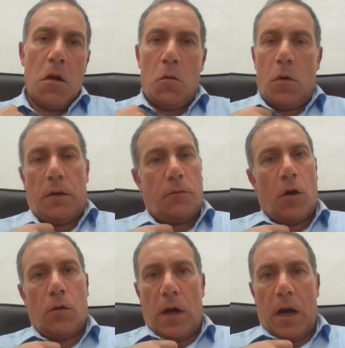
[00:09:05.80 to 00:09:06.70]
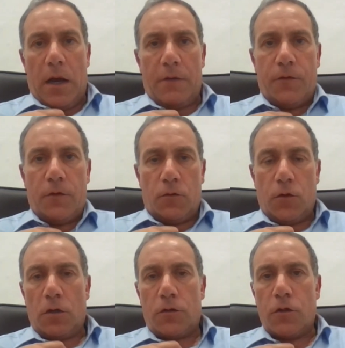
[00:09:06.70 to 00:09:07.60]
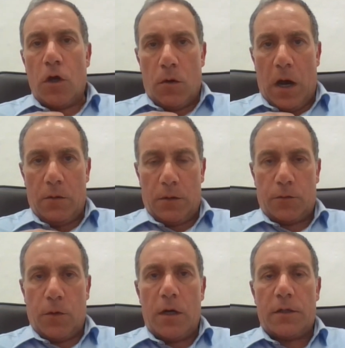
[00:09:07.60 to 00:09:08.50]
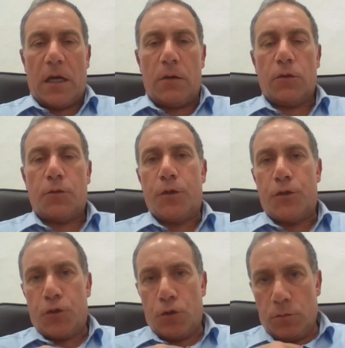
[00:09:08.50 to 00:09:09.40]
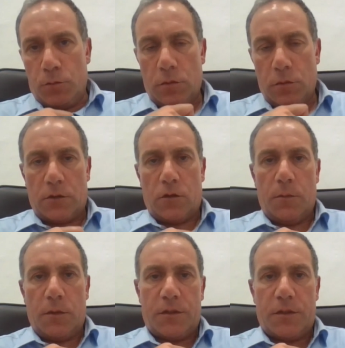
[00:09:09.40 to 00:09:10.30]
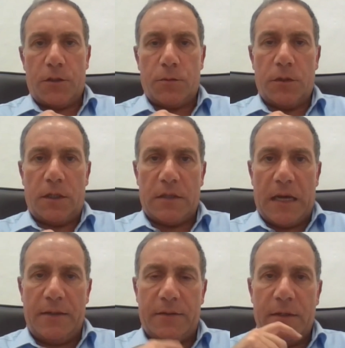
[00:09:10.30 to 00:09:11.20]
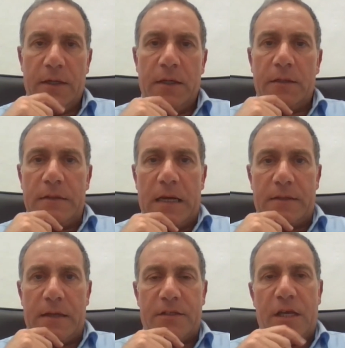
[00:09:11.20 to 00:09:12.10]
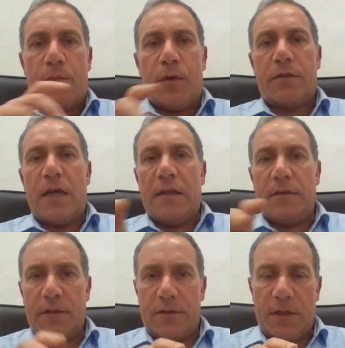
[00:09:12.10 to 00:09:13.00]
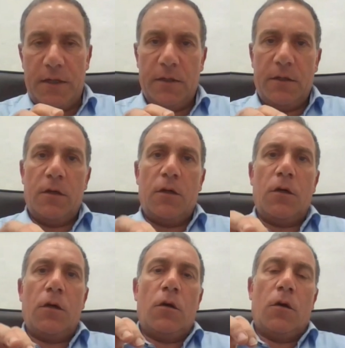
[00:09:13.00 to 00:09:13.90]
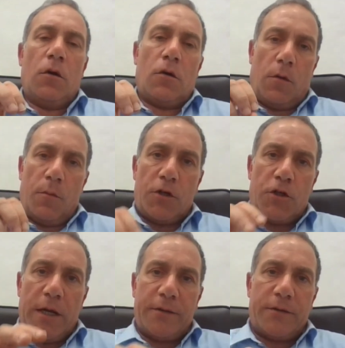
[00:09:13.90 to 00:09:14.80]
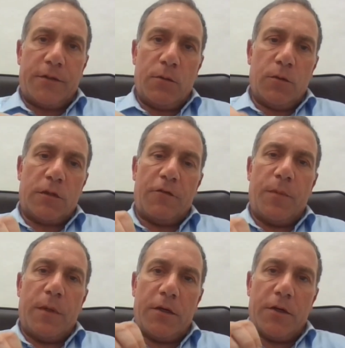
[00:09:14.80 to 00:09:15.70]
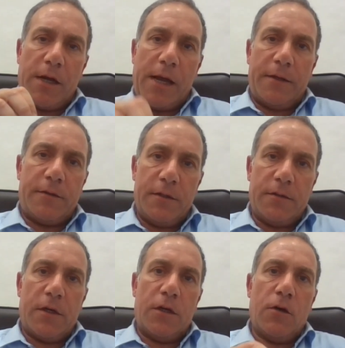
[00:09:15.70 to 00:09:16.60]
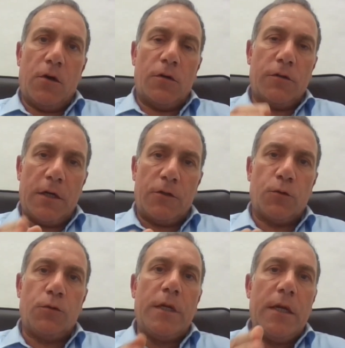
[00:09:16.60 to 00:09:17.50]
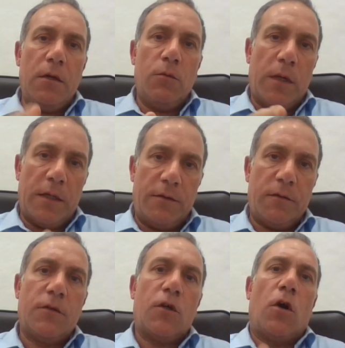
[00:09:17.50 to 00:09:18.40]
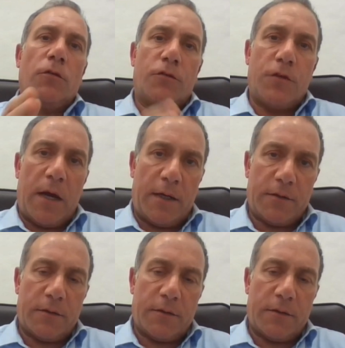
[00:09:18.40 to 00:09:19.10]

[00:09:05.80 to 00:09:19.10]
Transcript: Well, no, I do not know how it works. I would presume, and common sense would dictate, that a separate entity, commercial entity, would have been created in order to deal with the contract